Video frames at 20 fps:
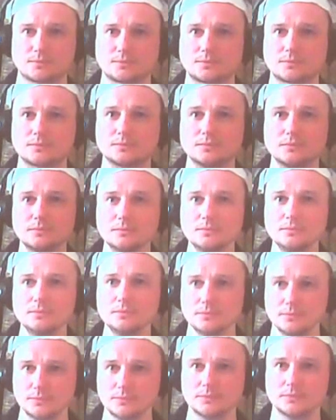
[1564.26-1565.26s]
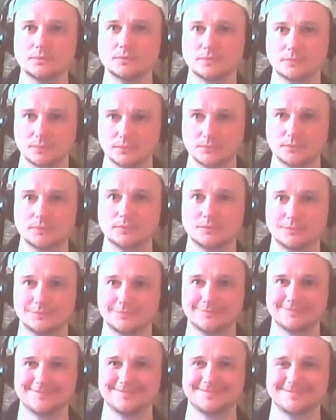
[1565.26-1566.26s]
which I think is amazing. Everyone who's
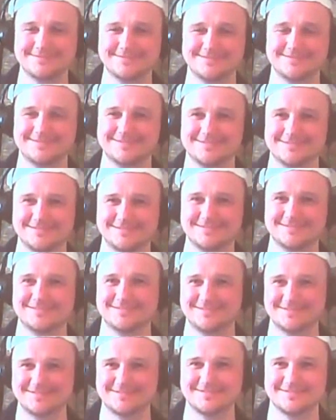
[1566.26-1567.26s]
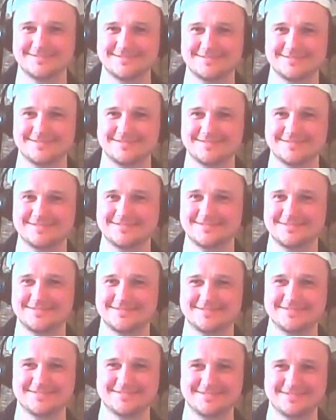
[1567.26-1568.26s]
seen the you know the videos is
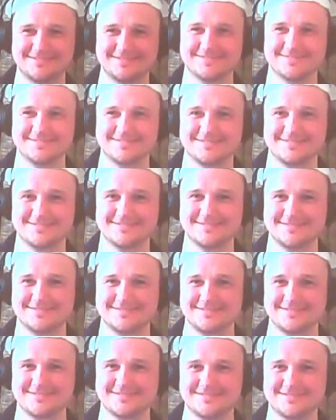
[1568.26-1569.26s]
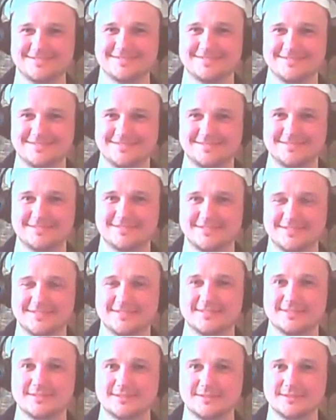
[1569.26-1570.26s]
impressed with what they see, and this is true
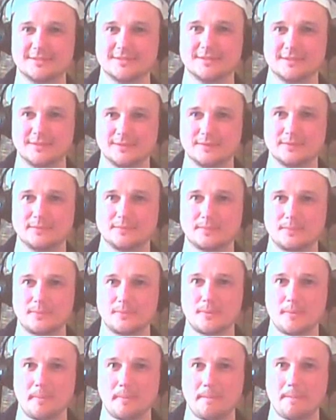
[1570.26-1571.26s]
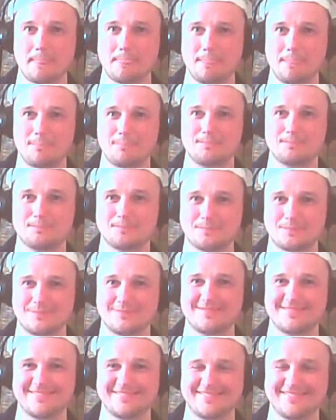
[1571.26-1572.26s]
stereoscopic 3D. Like this is
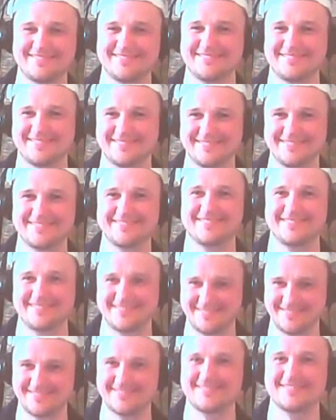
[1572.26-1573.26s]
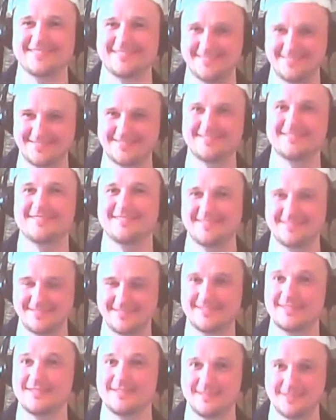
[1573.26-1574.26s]
true left-right rendering.
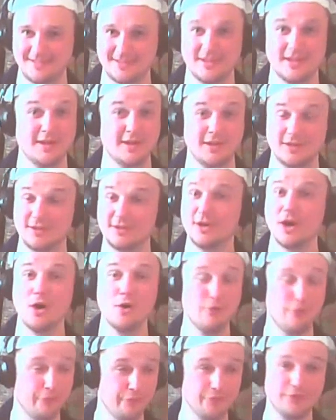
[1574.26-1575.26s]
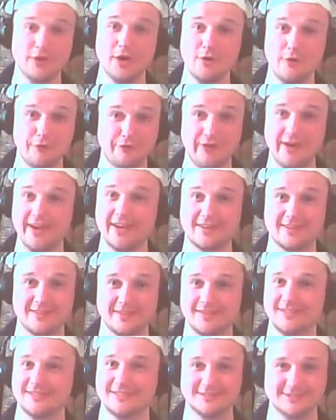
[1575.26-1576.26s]
Doesn't get no, more 3D. No fake.
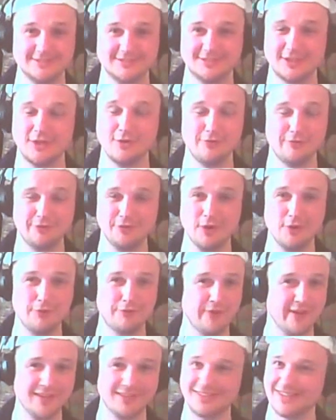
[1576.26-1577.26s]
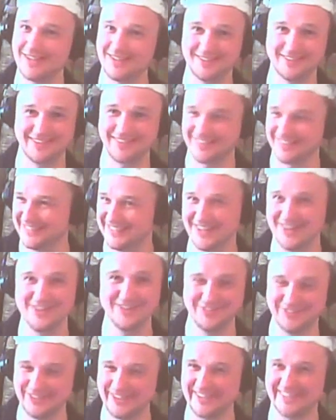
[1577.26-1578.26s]
no, no fake technique.
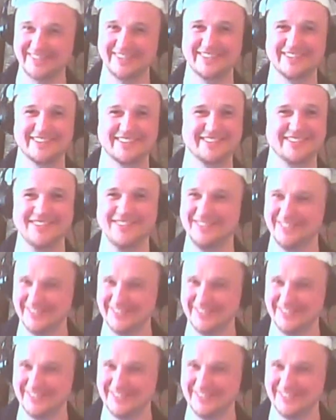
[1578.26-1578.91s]
No fake technique. No.